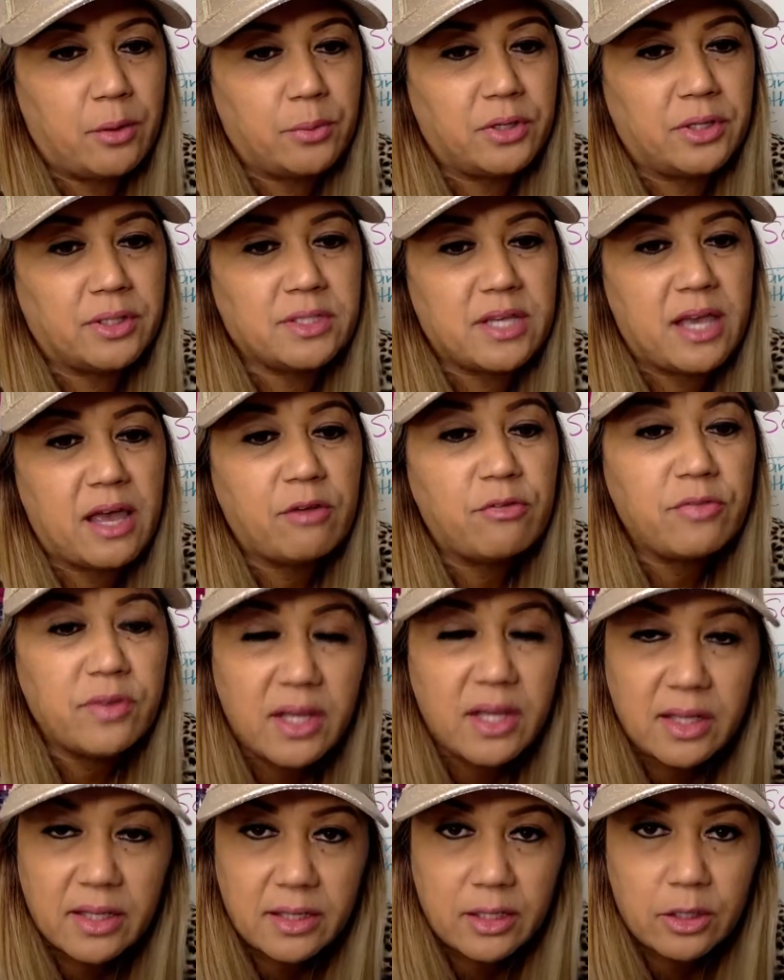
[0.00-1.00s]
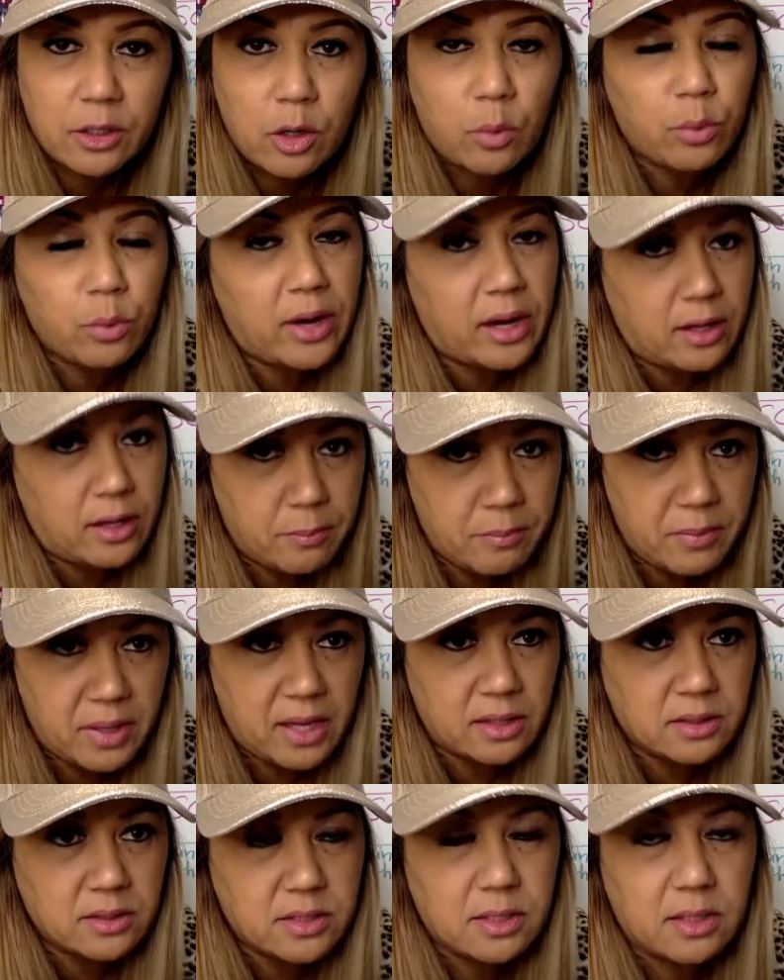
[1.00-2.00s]
would definitely
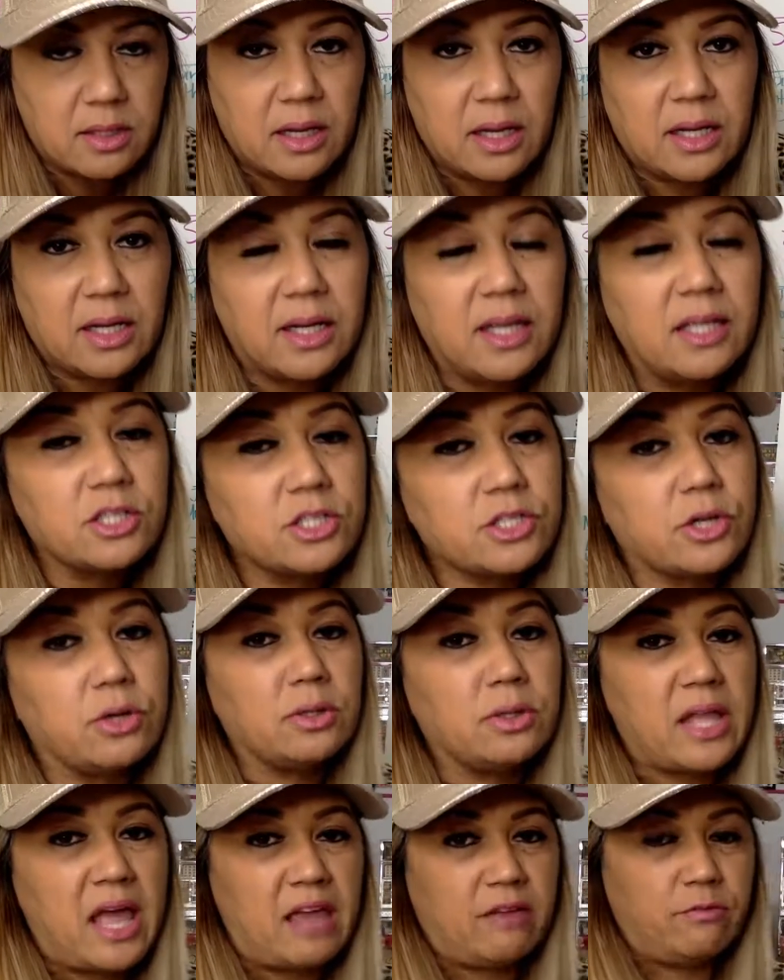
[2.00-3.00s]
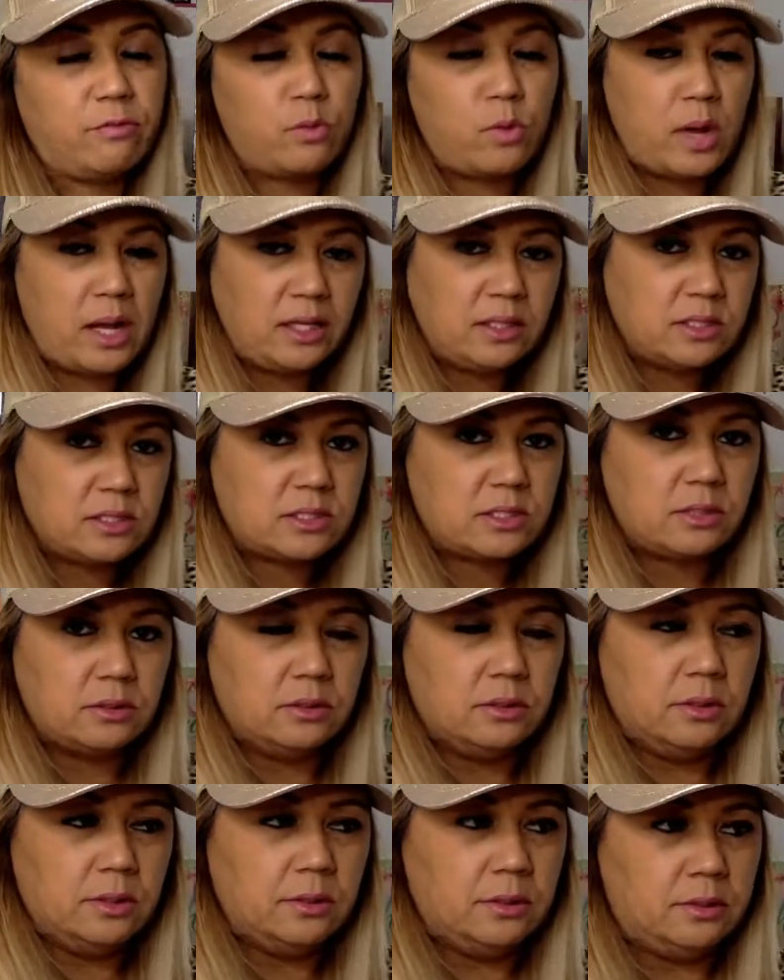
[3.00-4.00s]
recommend at least go live once.
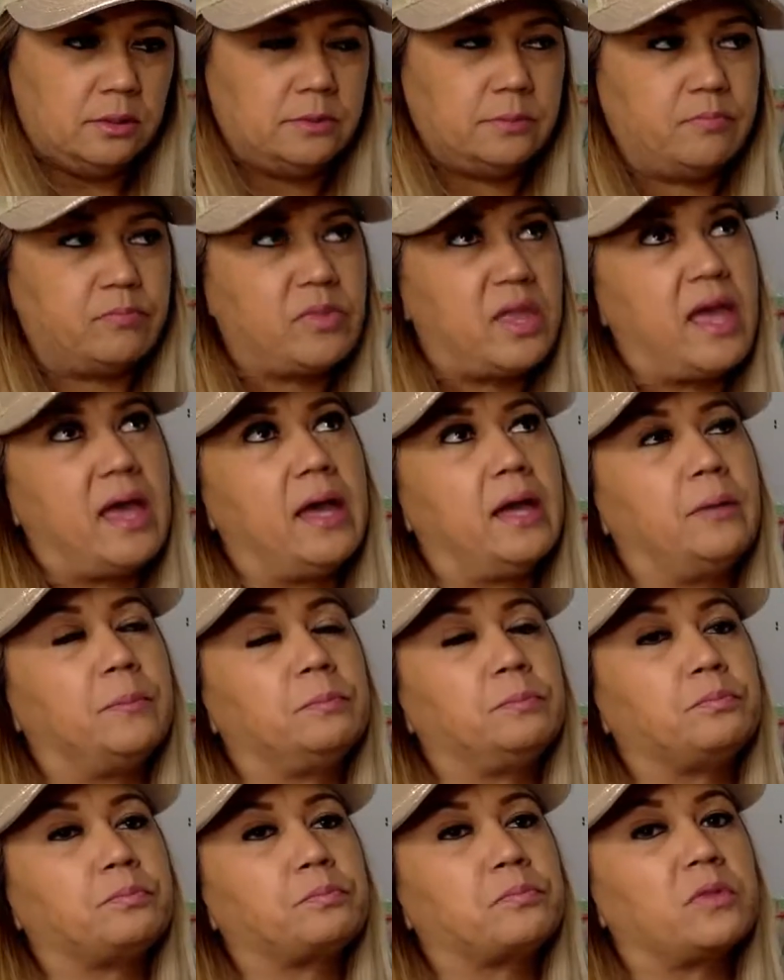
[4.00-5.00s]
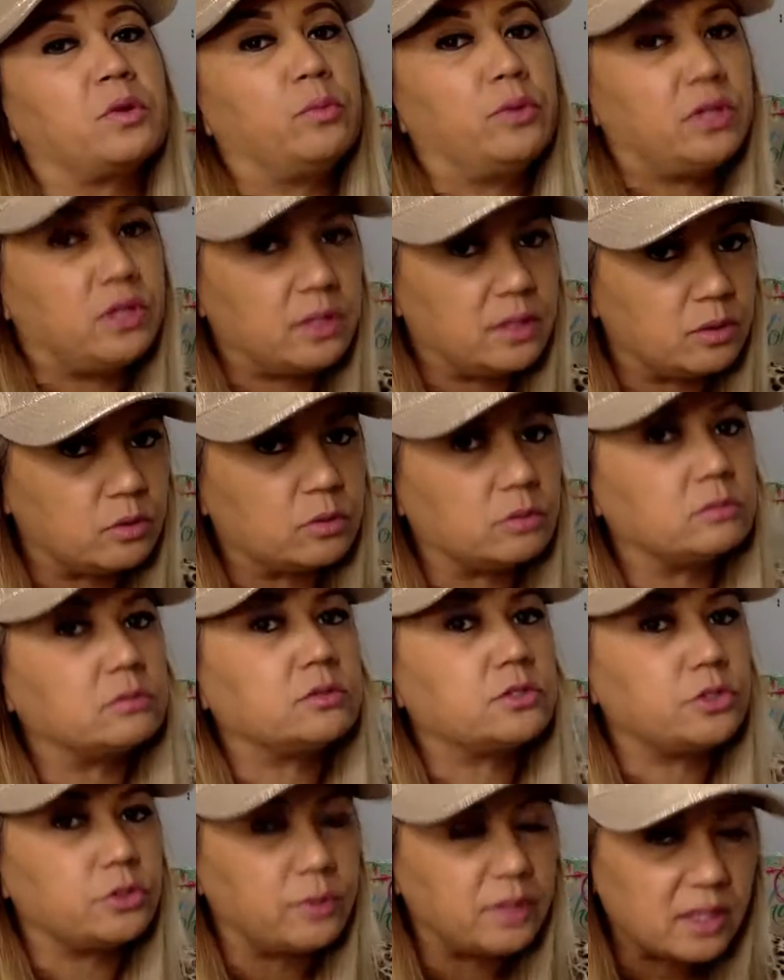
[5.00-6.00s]
When you can
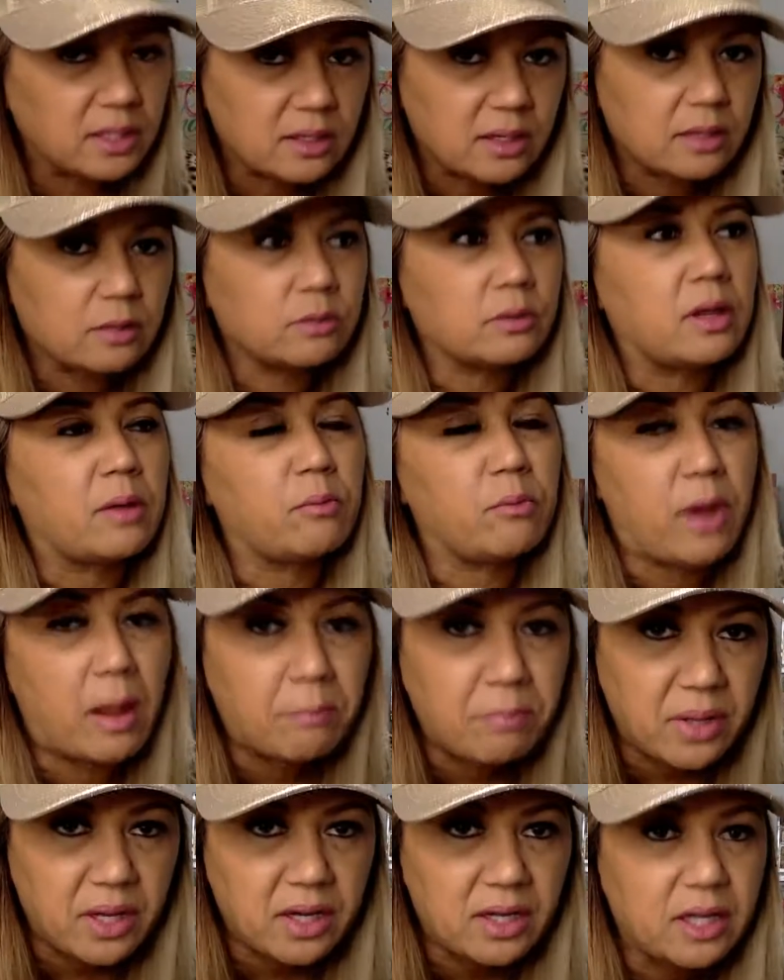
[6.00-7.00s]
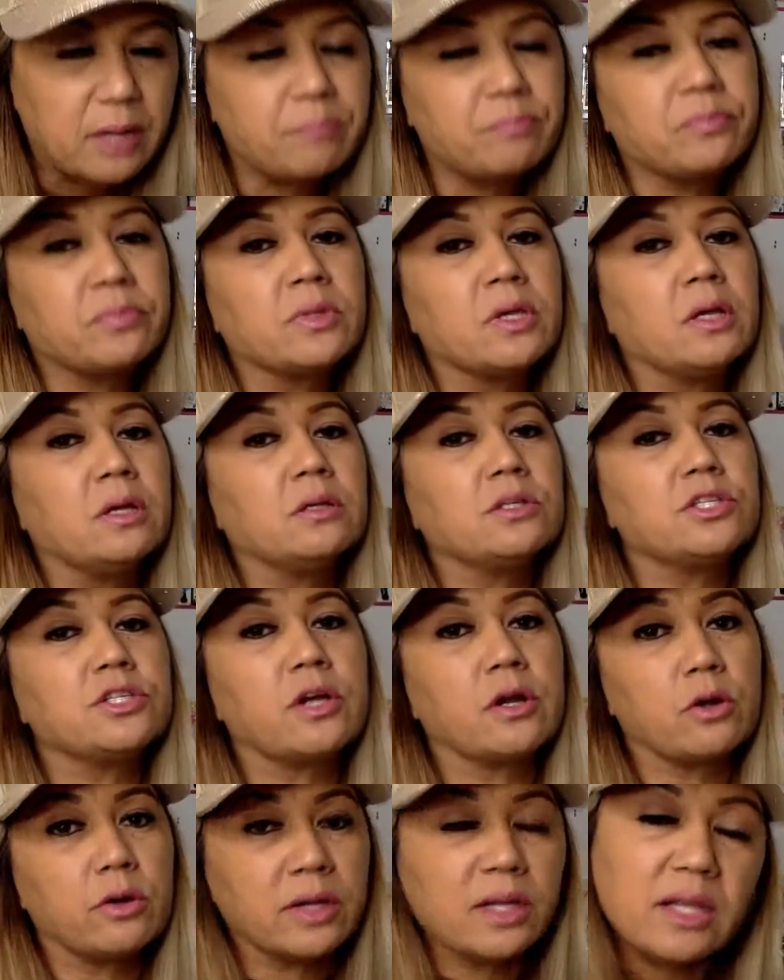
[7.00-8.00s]
do it and ramp it up,
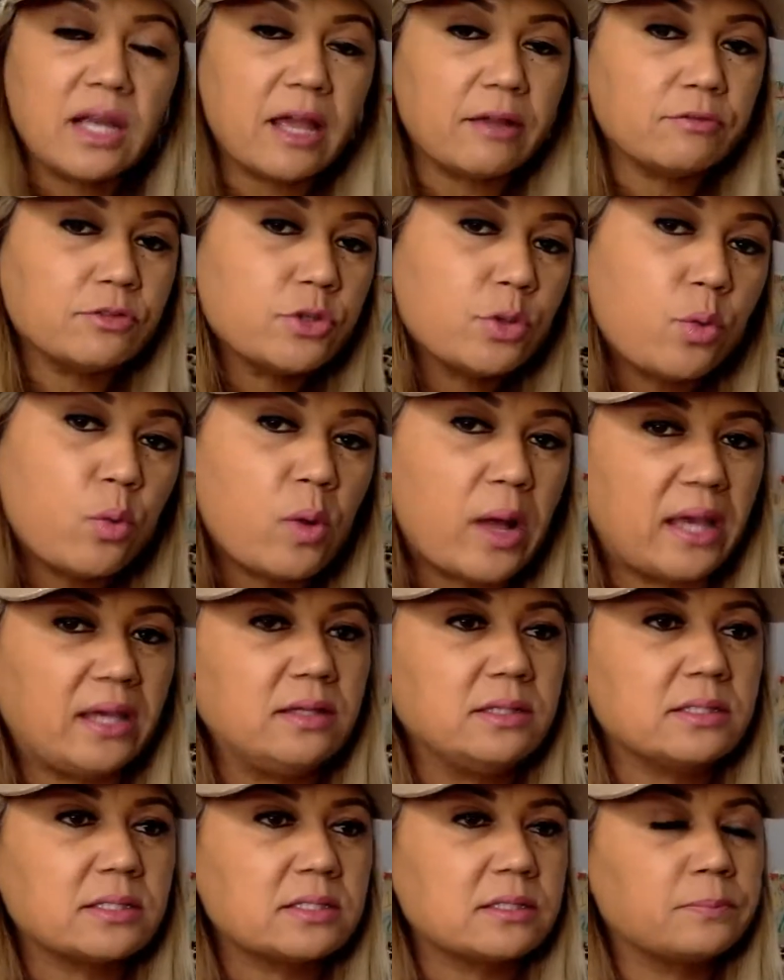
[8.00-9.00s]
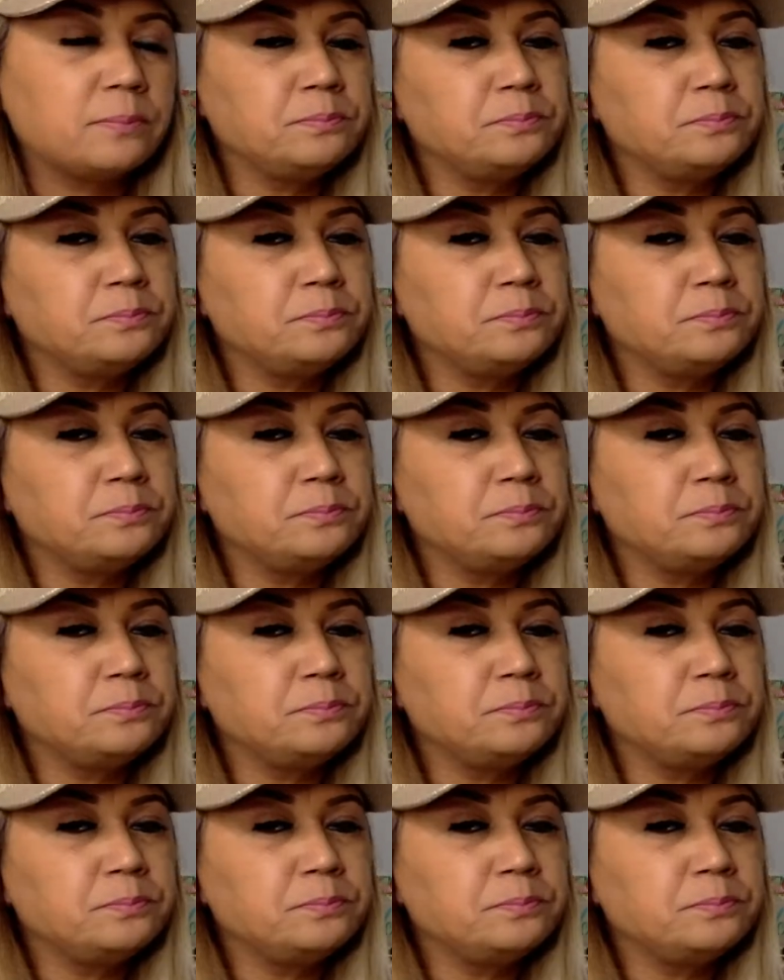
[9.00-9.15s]
start going live twice.